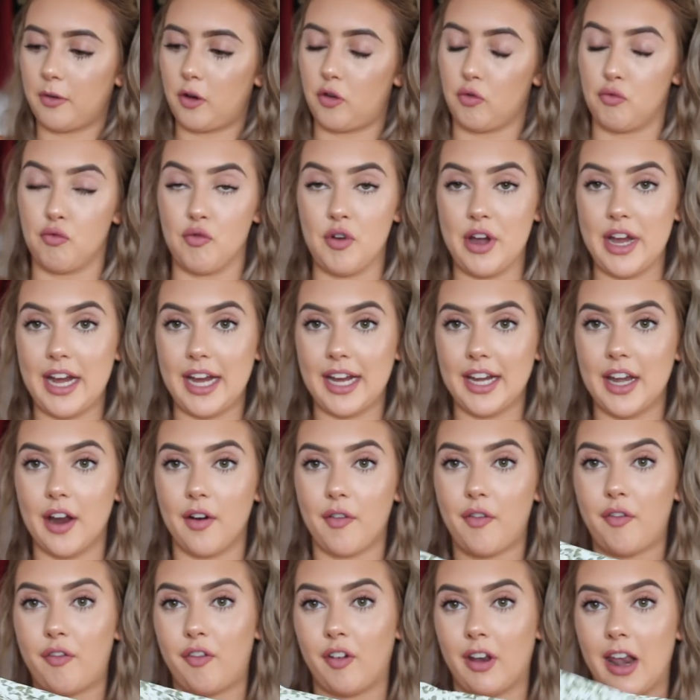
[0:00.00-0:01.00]

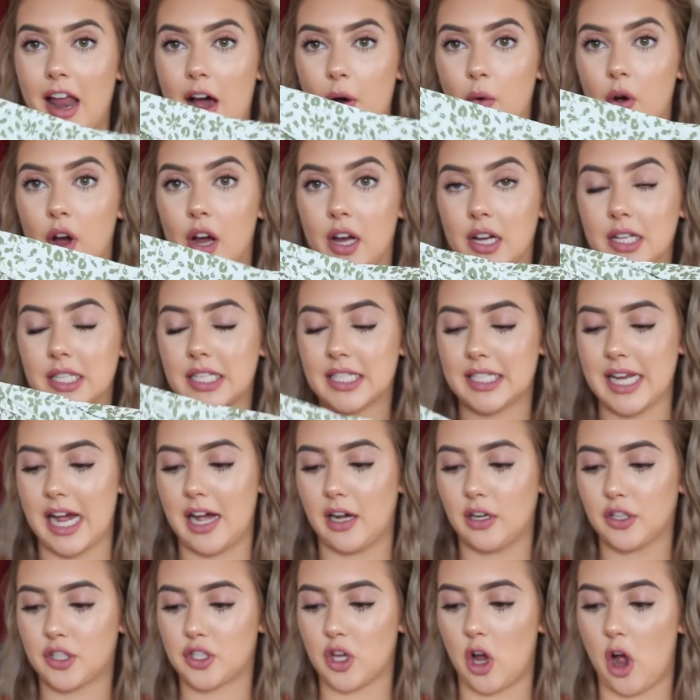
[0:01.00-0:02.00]
green flower
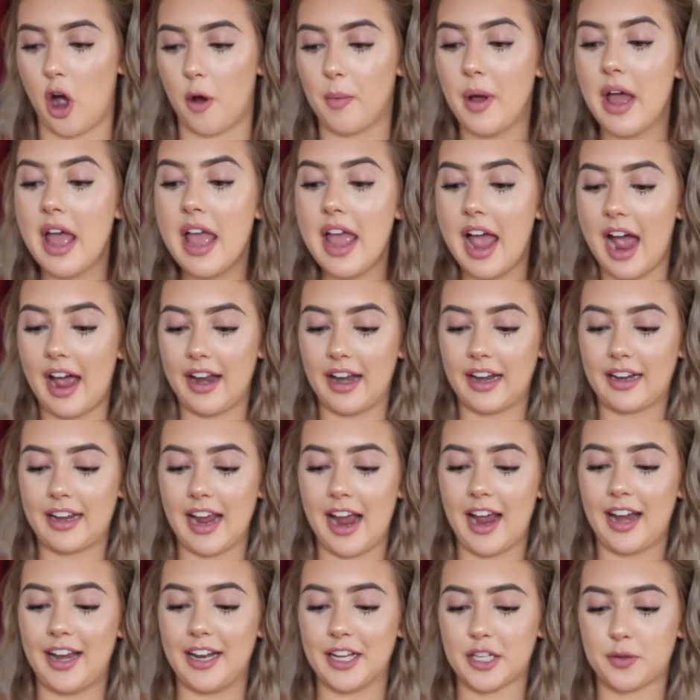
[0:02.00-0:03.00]
style top, and
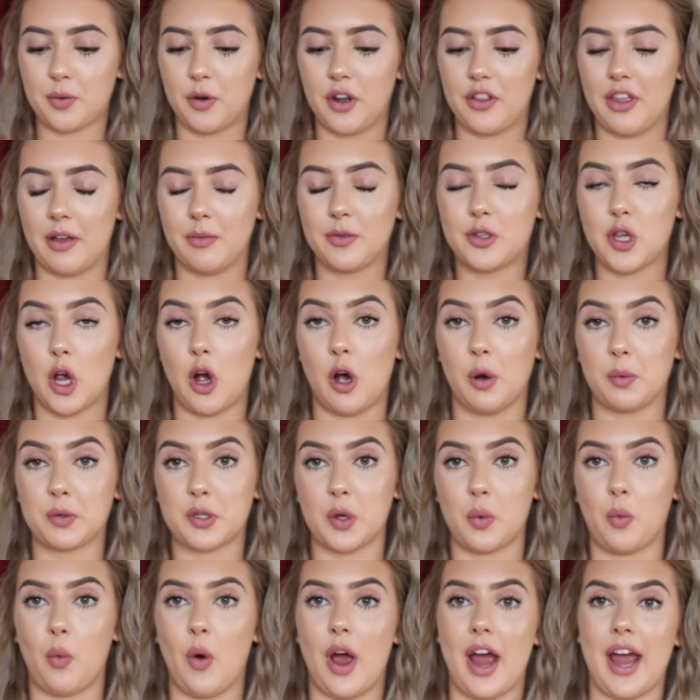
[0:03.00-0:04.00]
again, it's one of them
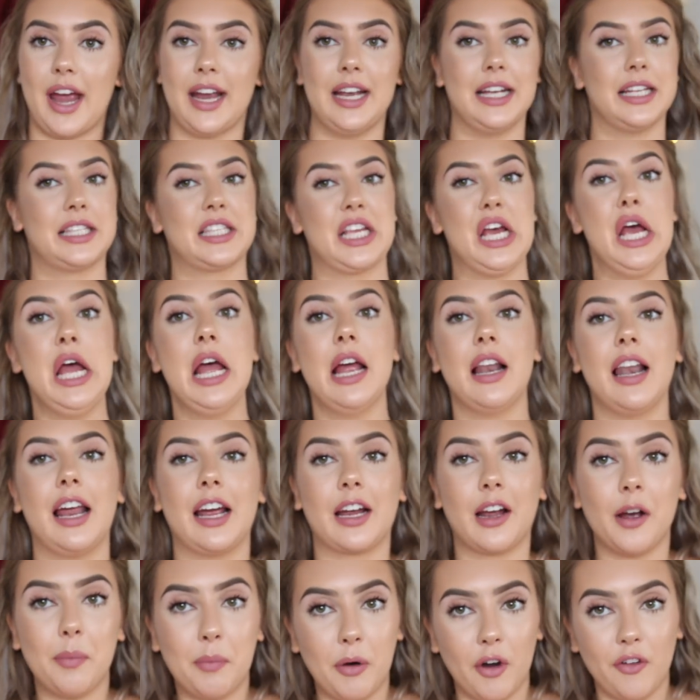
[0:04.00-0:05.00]
tops where it's like